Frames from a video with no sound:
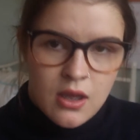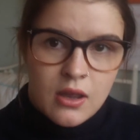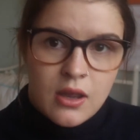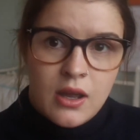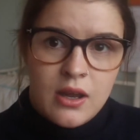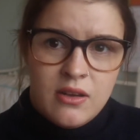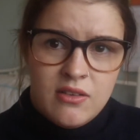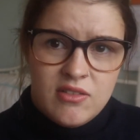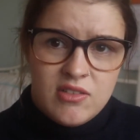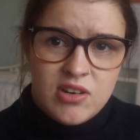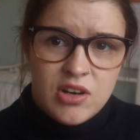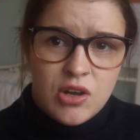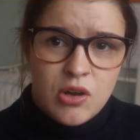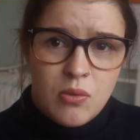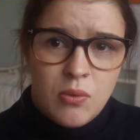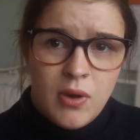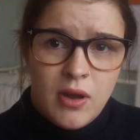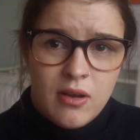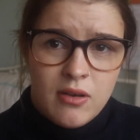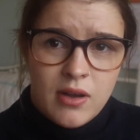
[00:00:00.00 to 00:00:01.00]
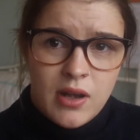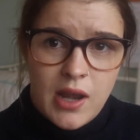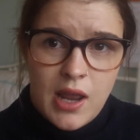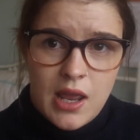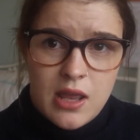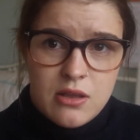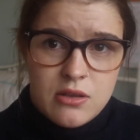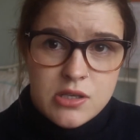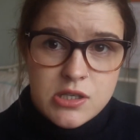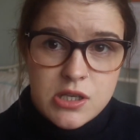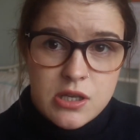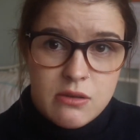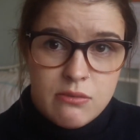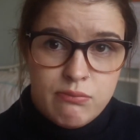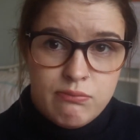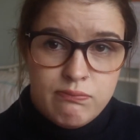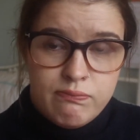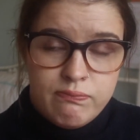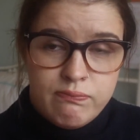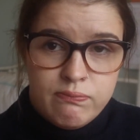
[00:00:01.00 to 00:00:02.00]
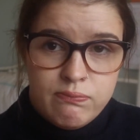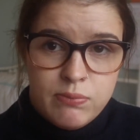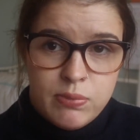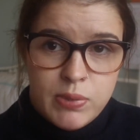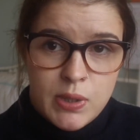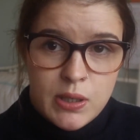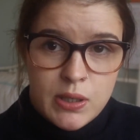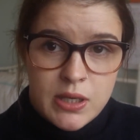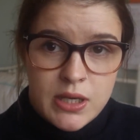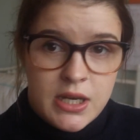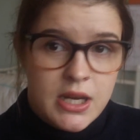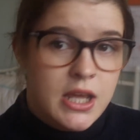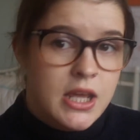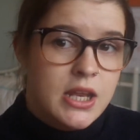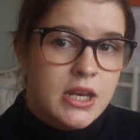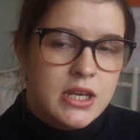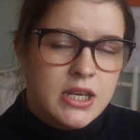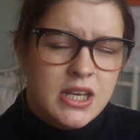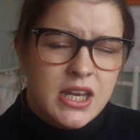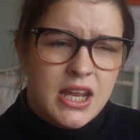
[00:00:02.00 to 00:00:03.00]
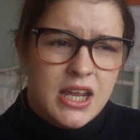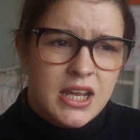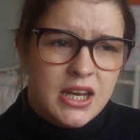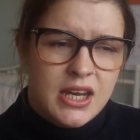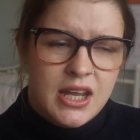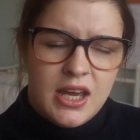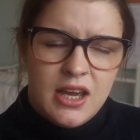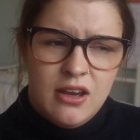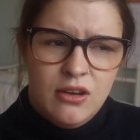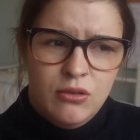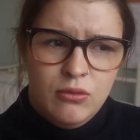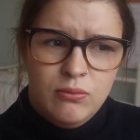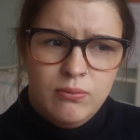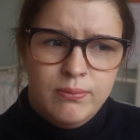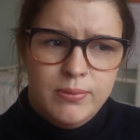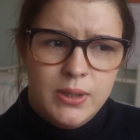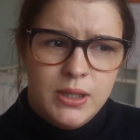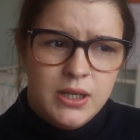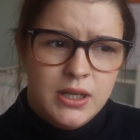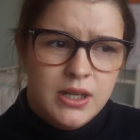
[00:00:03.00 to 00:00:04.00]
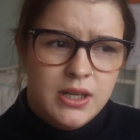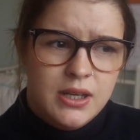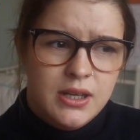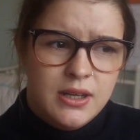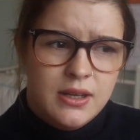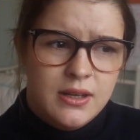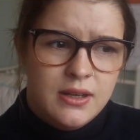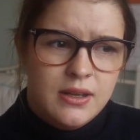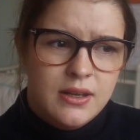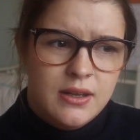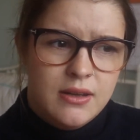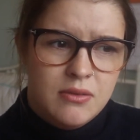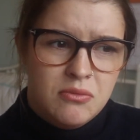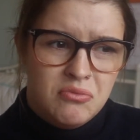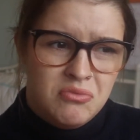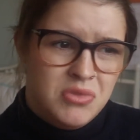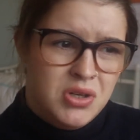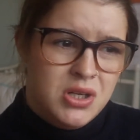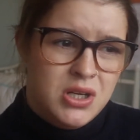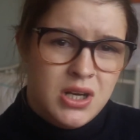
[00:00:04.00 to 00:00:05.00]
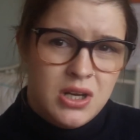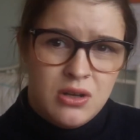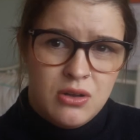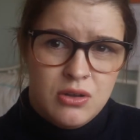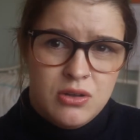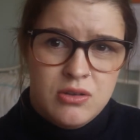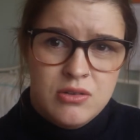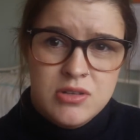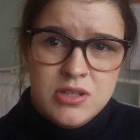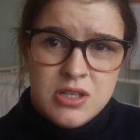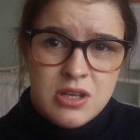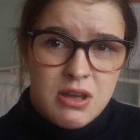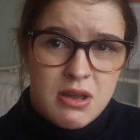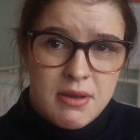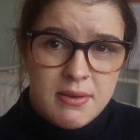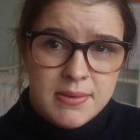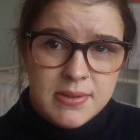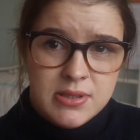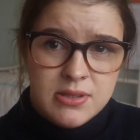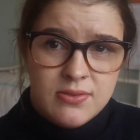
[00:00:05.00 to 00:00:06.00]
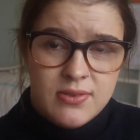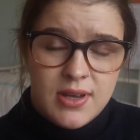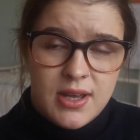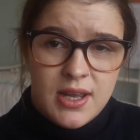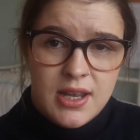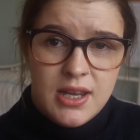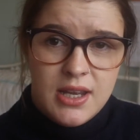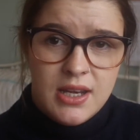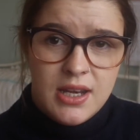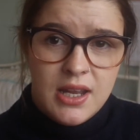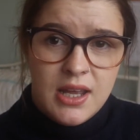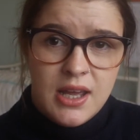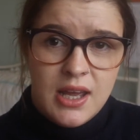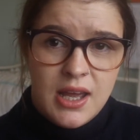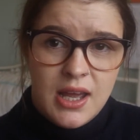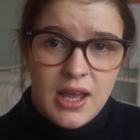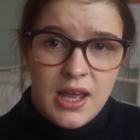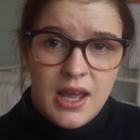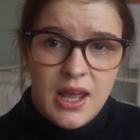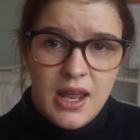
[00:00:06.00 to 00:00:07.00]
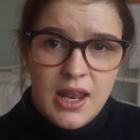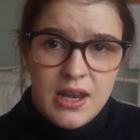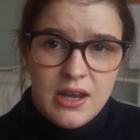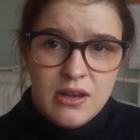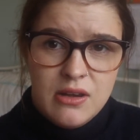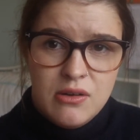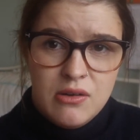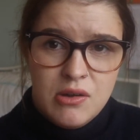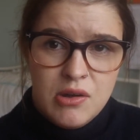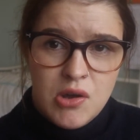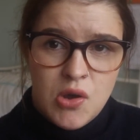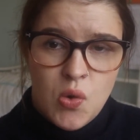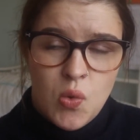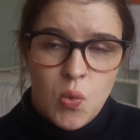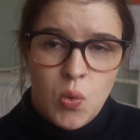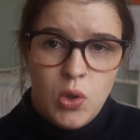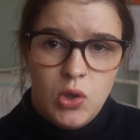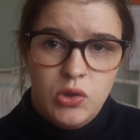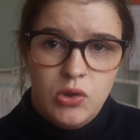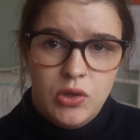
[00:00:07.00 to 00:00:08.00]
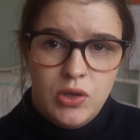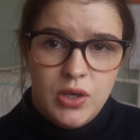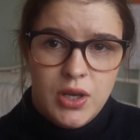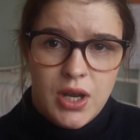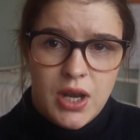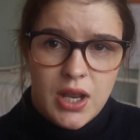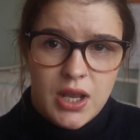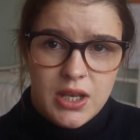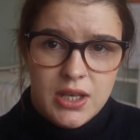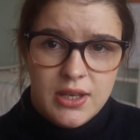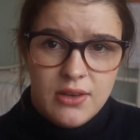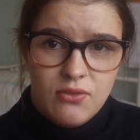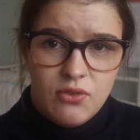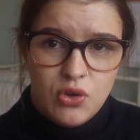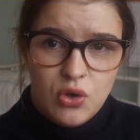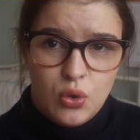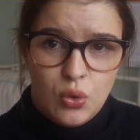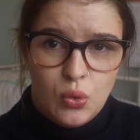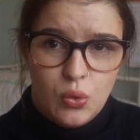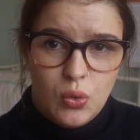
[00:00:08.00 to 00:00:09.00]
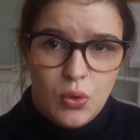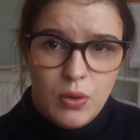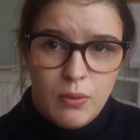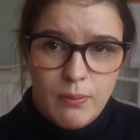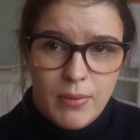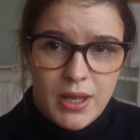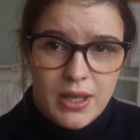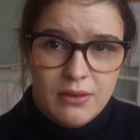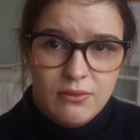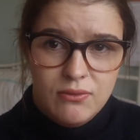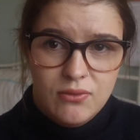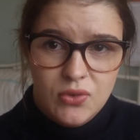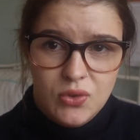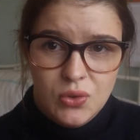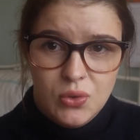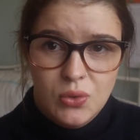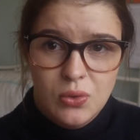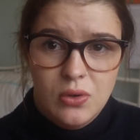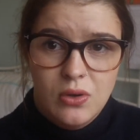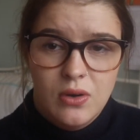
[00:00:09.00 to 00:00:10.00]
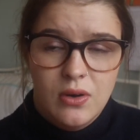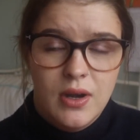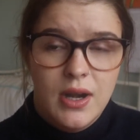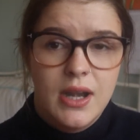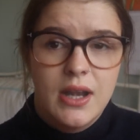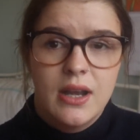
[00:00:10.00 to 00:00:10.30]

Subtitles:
kind of it took a while to get used to putting it in and taking it out, but when I got used to it, it was fine and wasn't like difficult or painful or